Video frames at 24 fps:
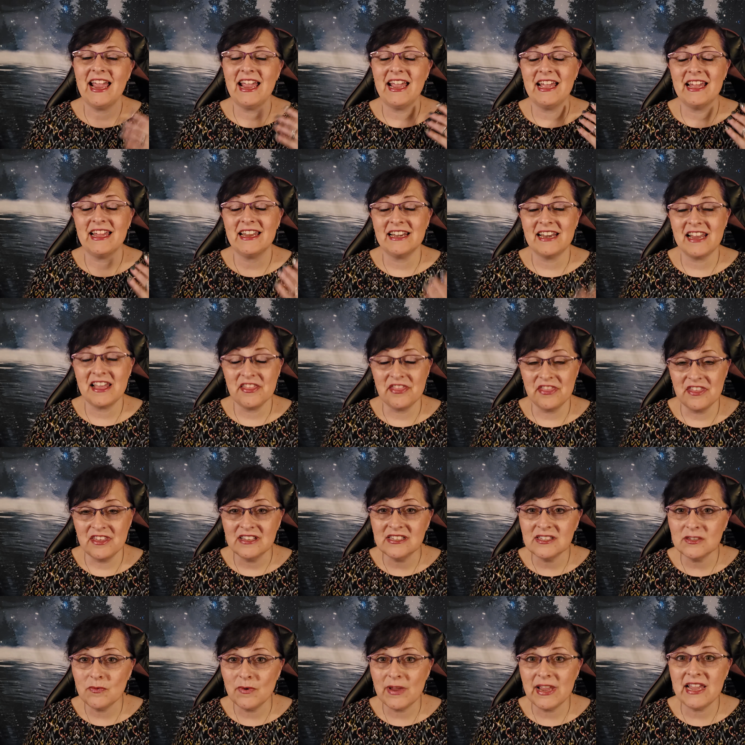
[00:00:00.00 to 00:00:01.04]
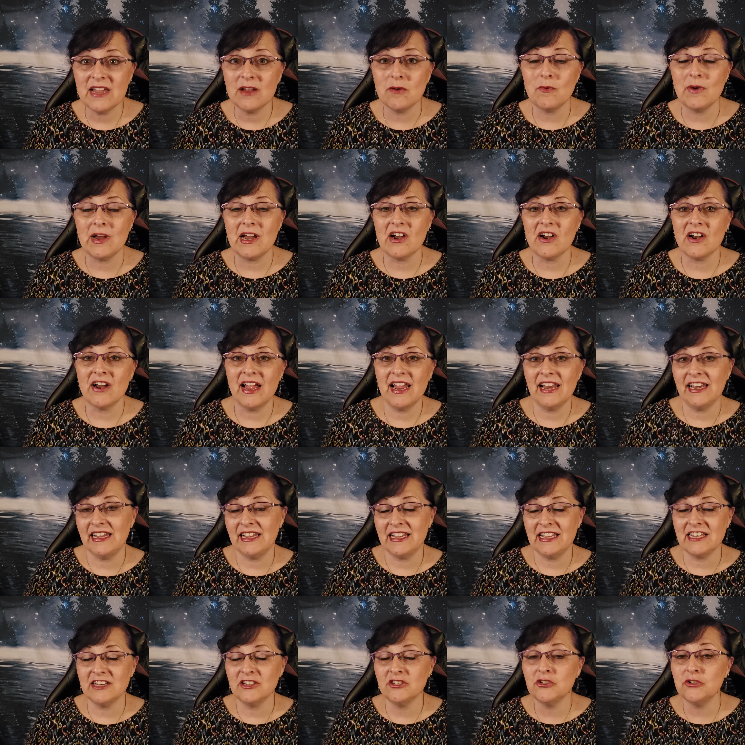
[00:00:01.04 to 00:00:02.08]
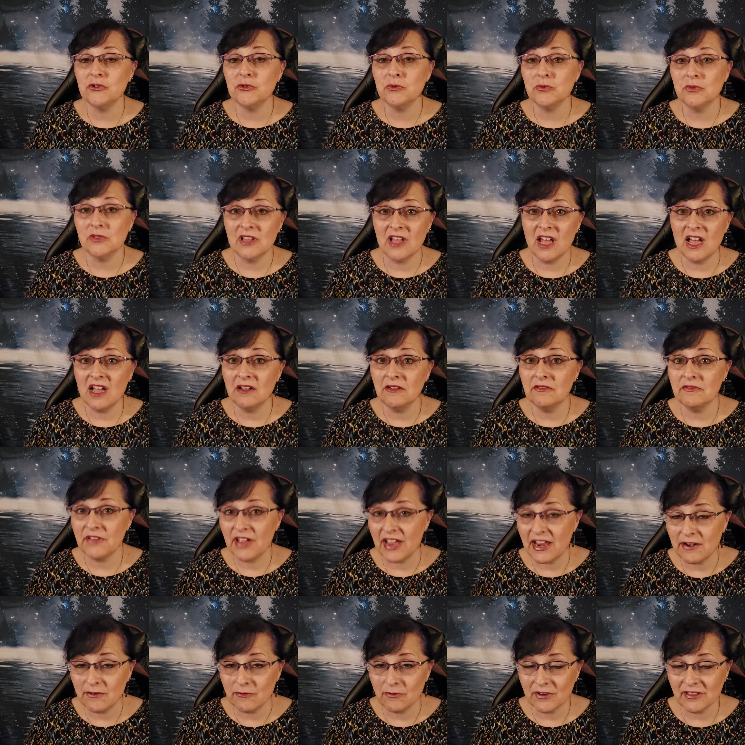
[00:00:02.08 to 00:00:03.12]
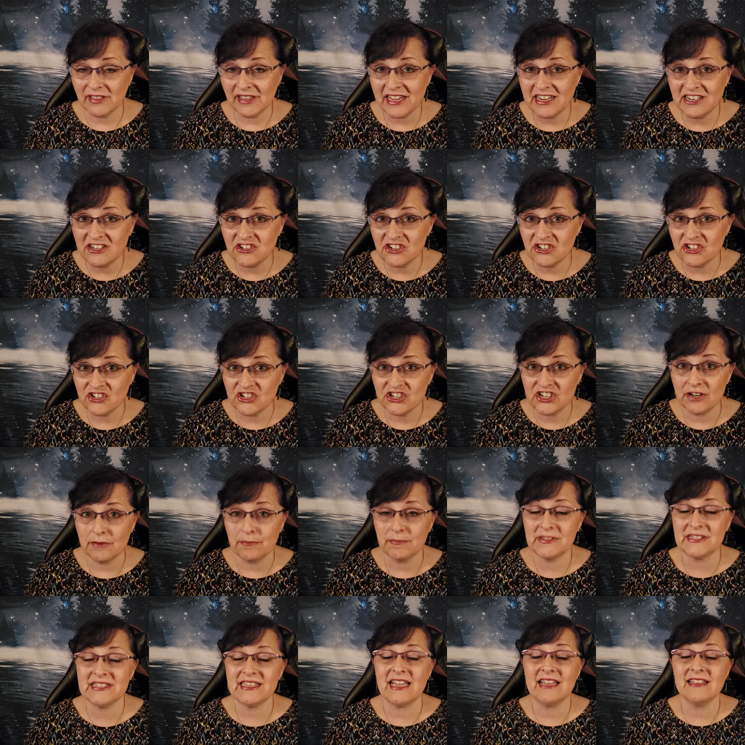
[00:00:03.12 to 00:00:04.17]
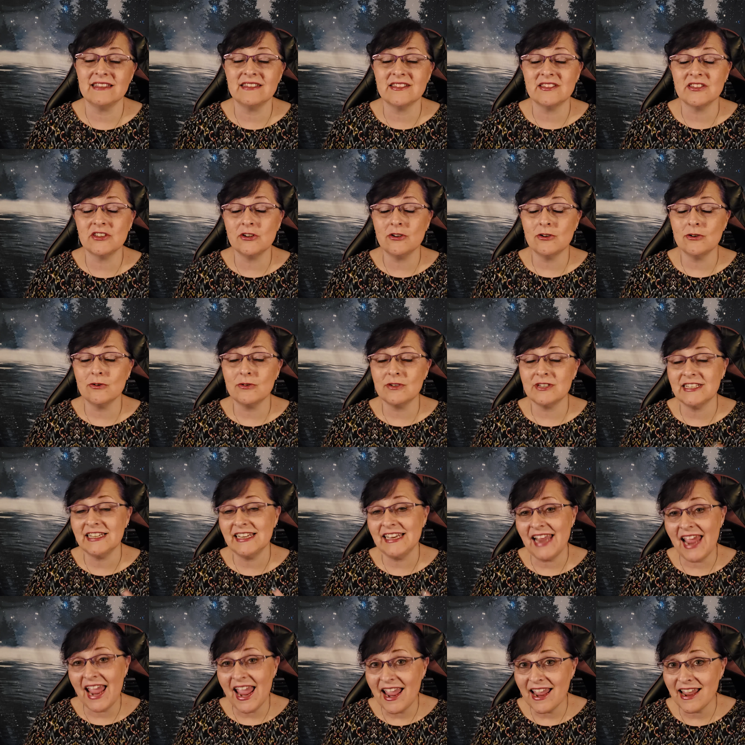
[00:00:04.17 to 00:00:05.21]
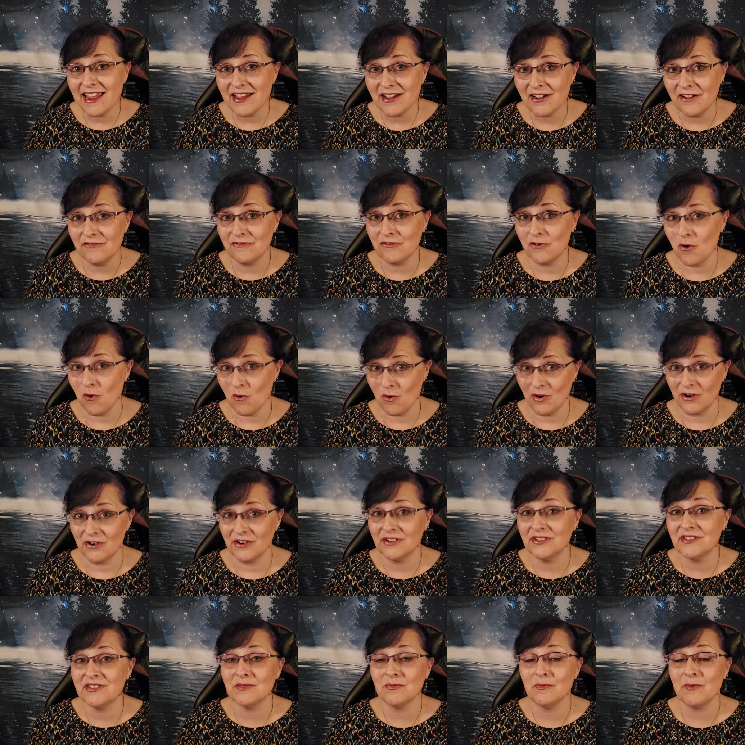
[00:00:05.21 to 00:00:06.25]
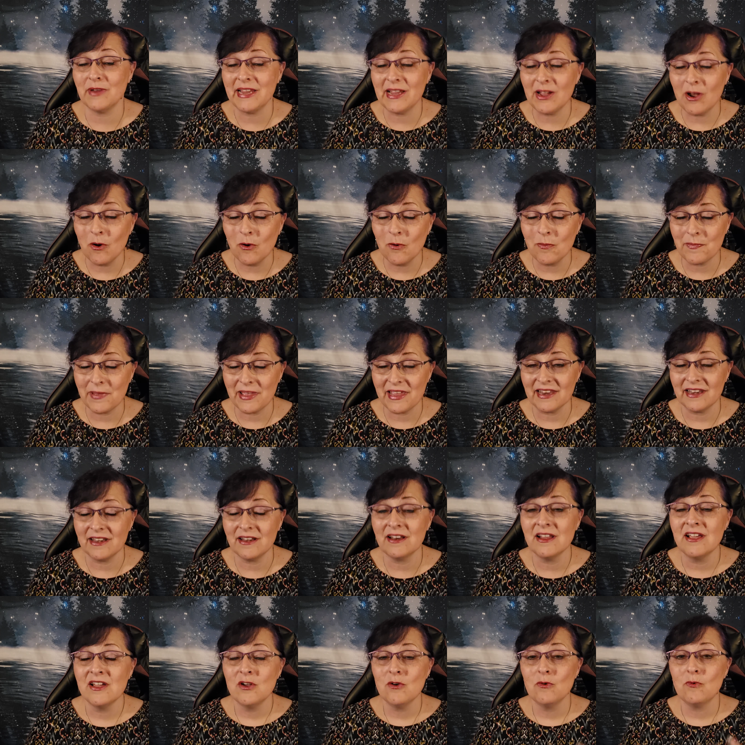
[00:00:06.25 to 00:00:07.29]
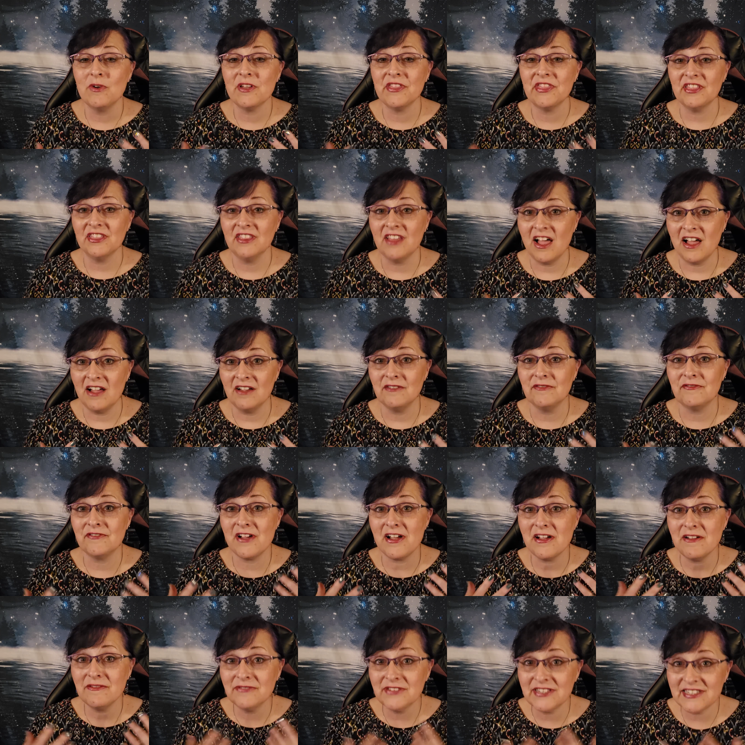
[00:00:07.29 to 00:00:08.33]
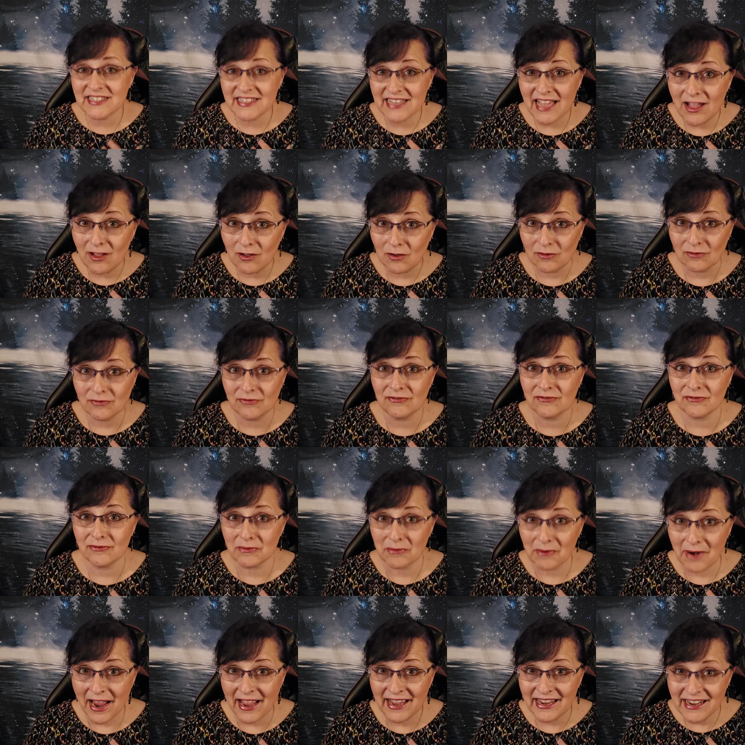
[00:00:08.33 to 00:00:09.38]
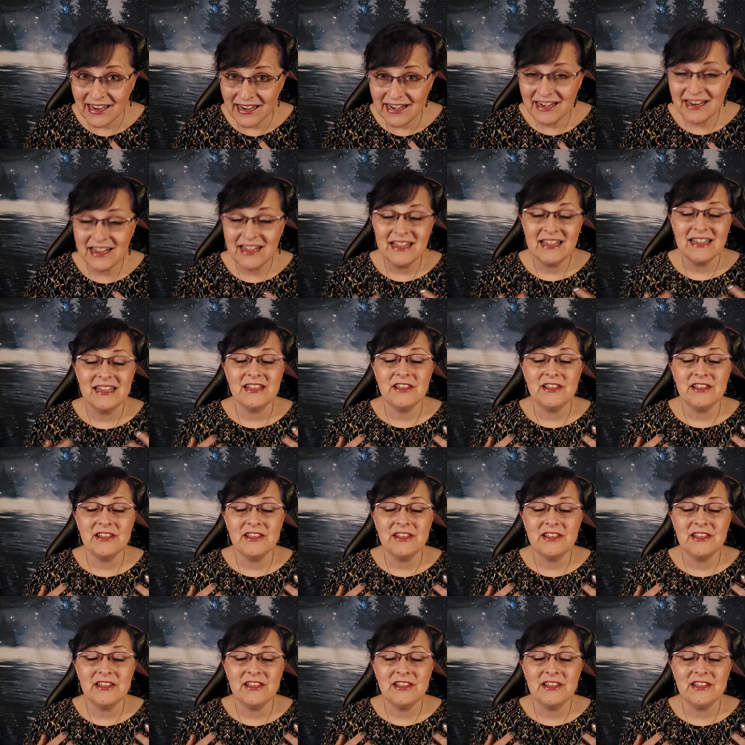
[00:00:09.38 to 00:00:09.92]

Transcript: And this week we are heading into love and relationships. And so today, of course, we open with love of self, right?